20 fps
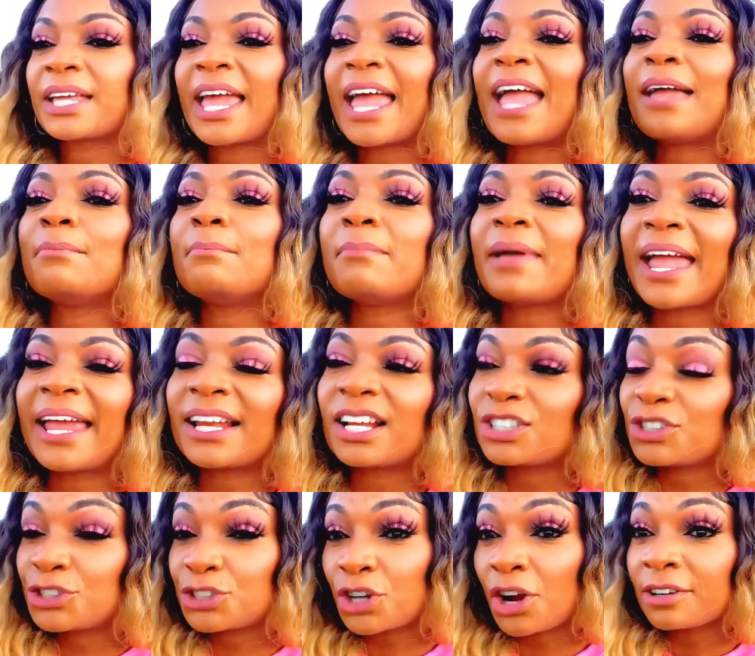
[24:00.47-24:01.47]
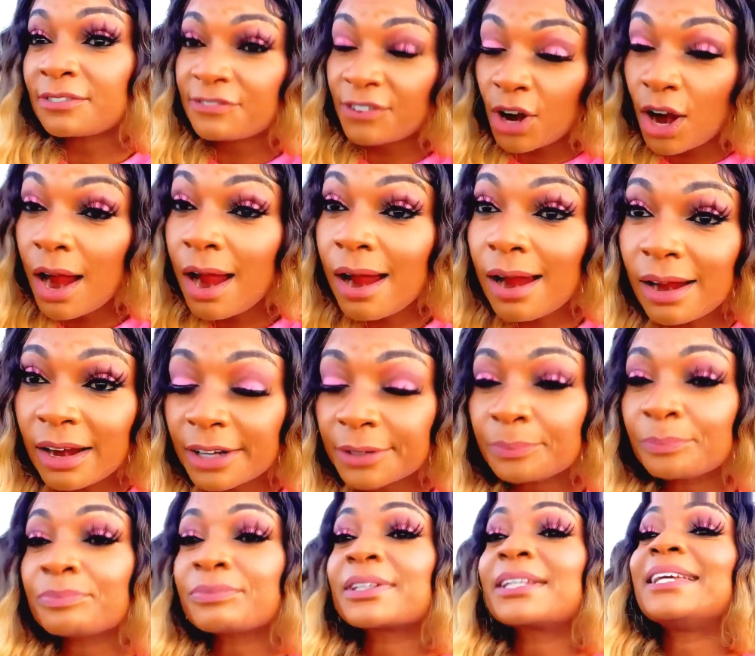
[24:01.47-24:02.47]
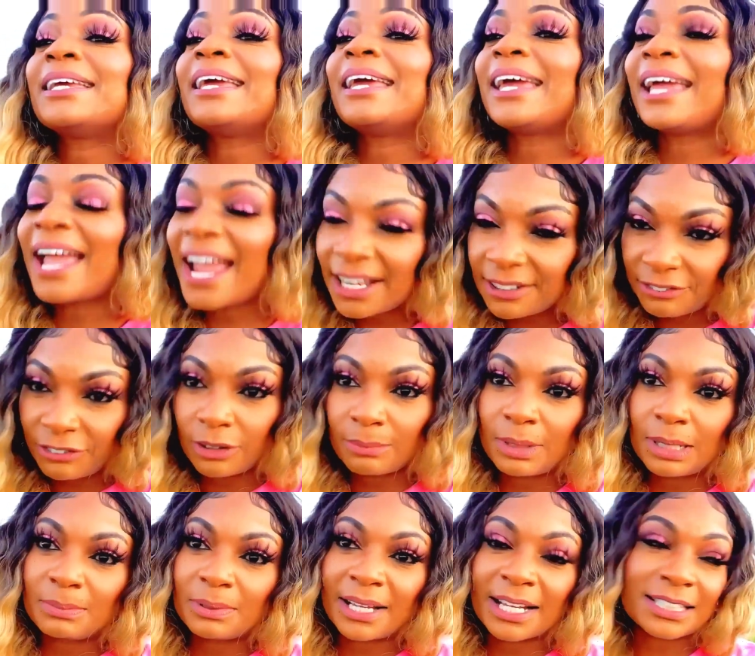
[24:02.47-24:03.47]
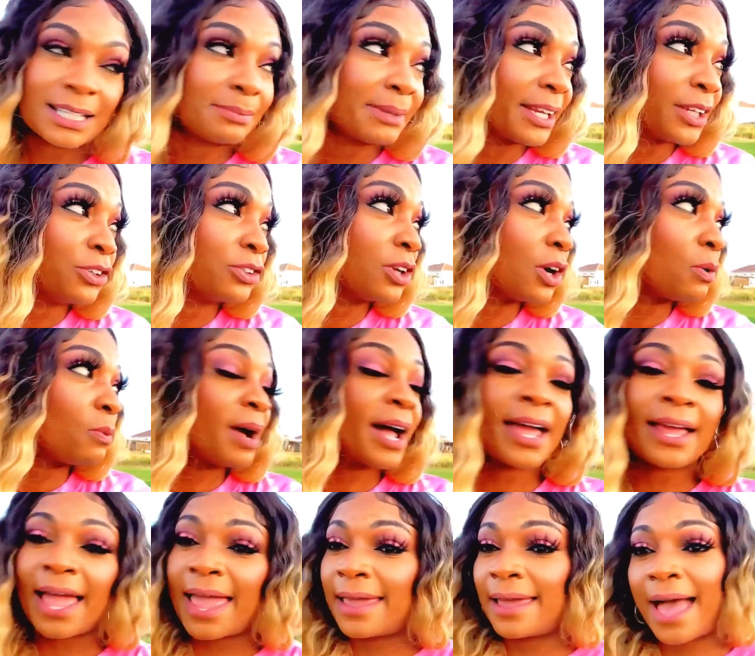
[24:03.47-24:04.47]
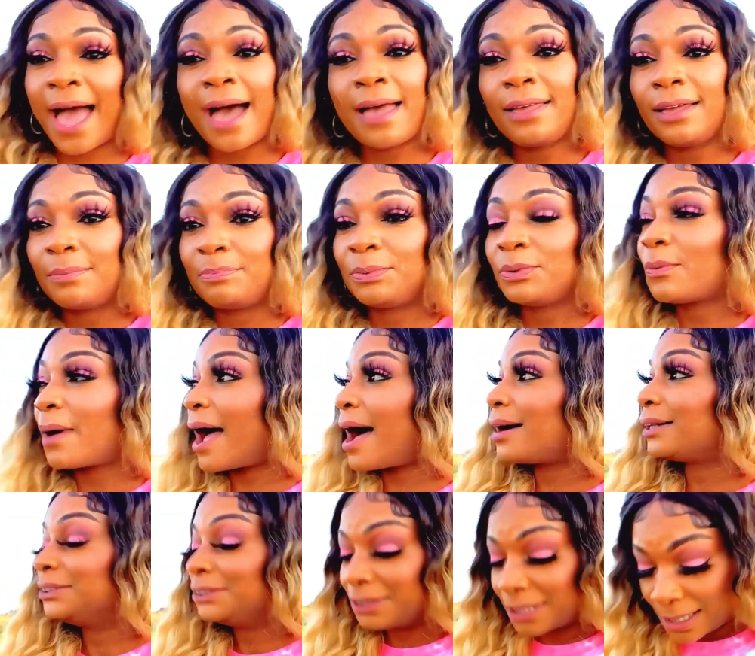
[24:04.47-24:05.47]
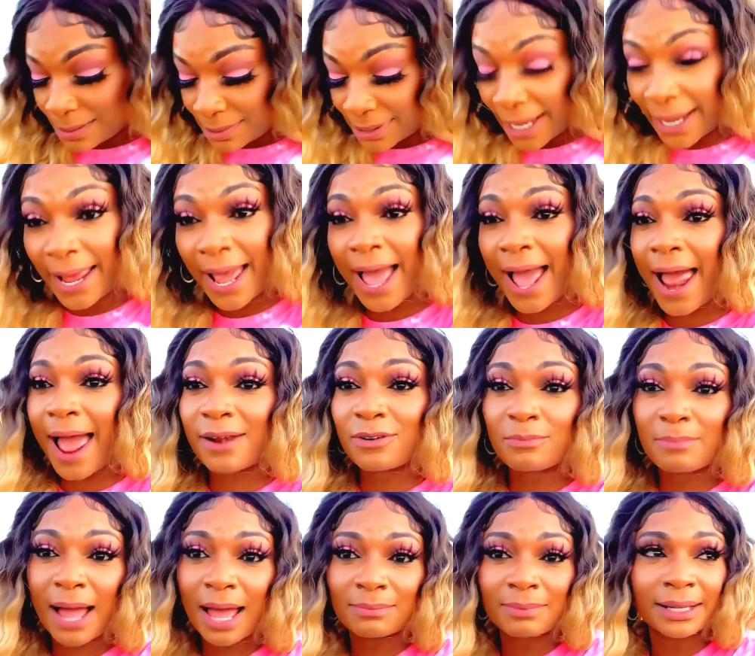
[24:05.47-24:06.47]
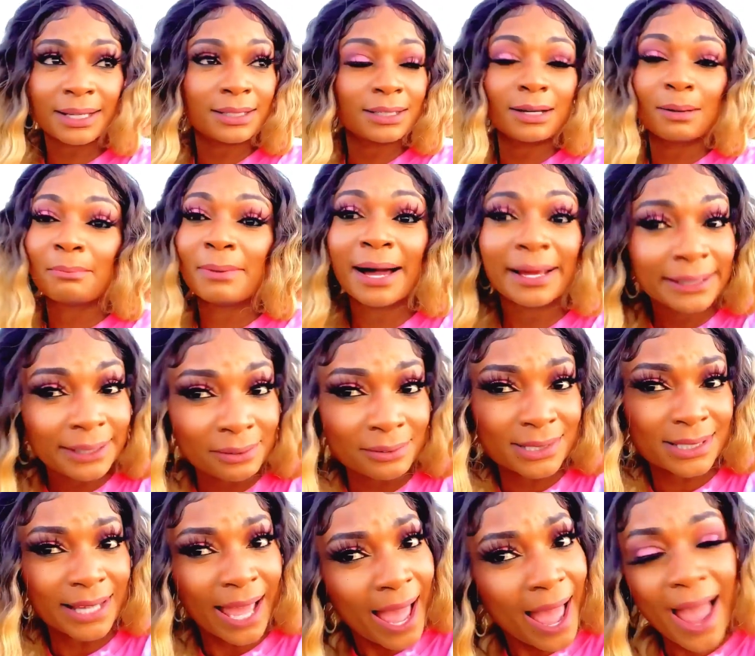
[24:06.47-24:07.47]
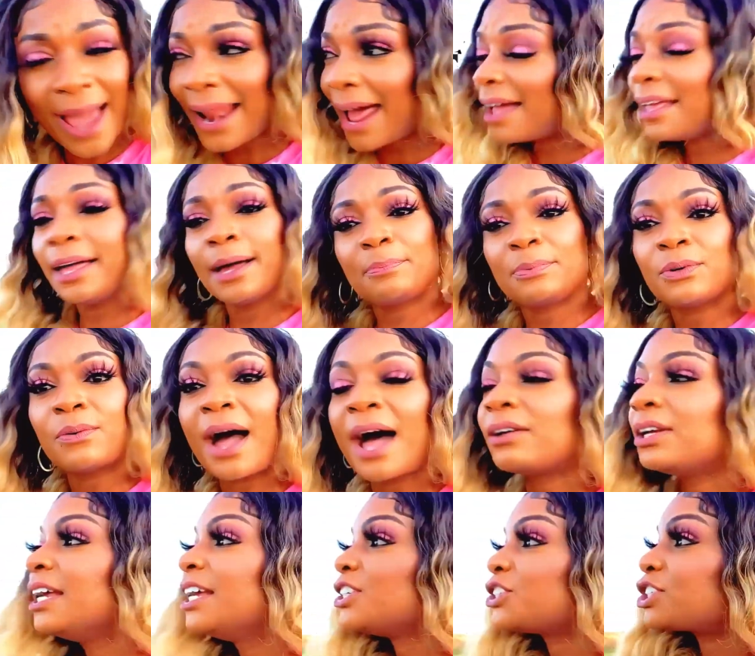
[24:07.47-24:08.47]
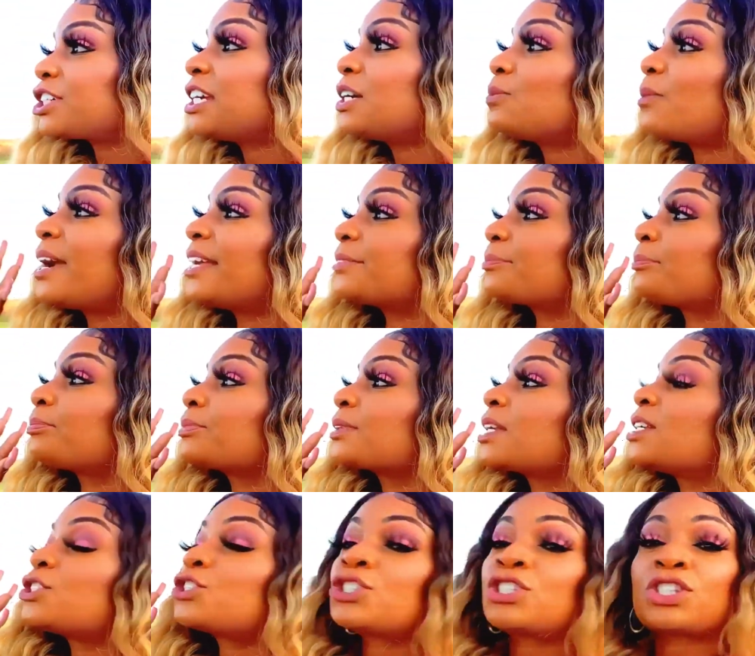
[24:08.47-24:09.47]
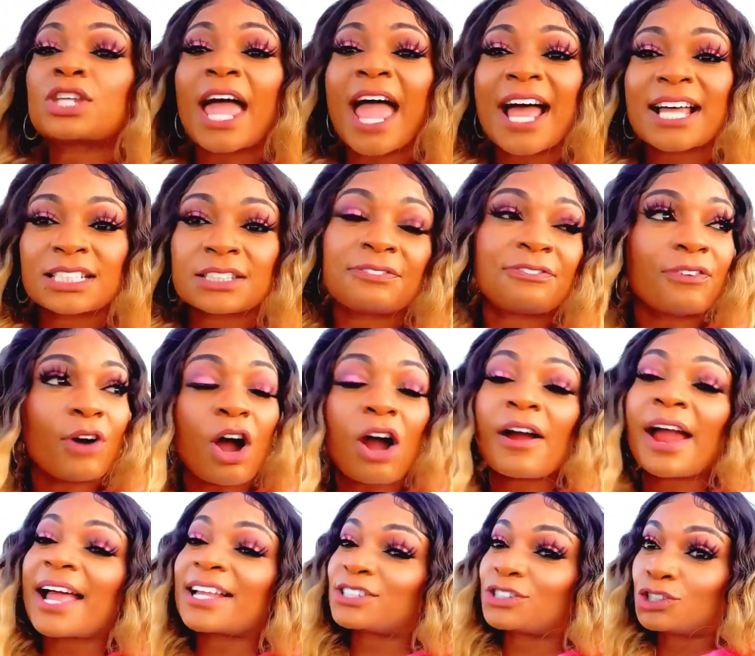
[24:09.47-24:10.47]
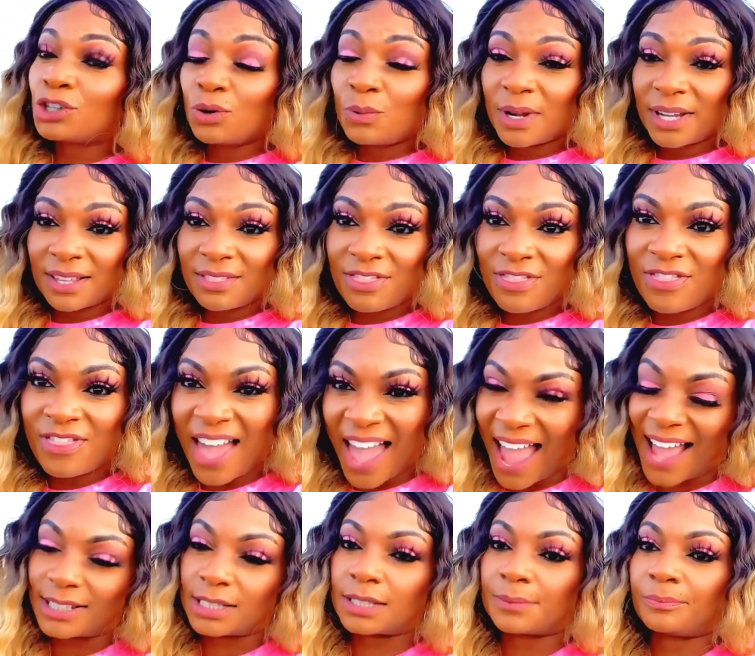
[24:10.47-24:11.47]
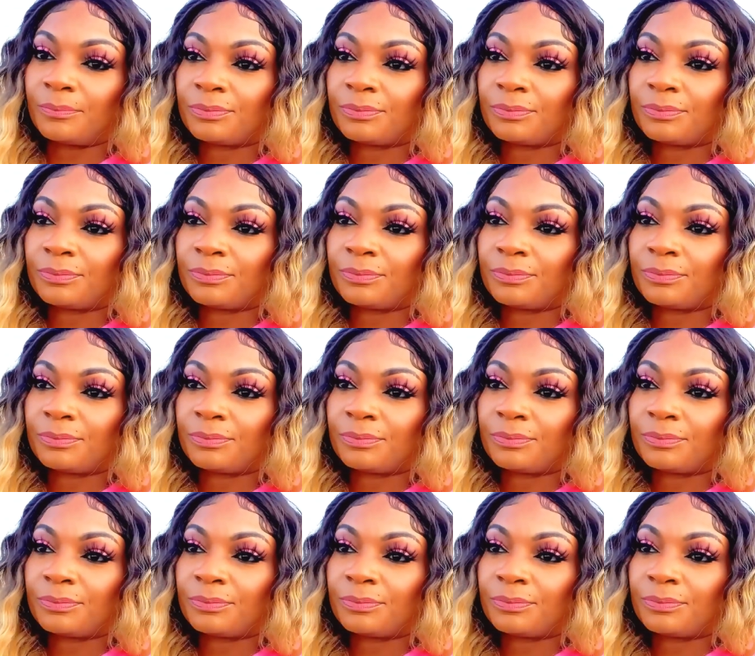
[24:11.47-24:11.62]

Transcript: and made a shirt for her and for me, because I'm like, you know what? Hey, I help you out. You know what I'm saying? I don't mind making a little money on the side. I help you out. She went as far as doing that,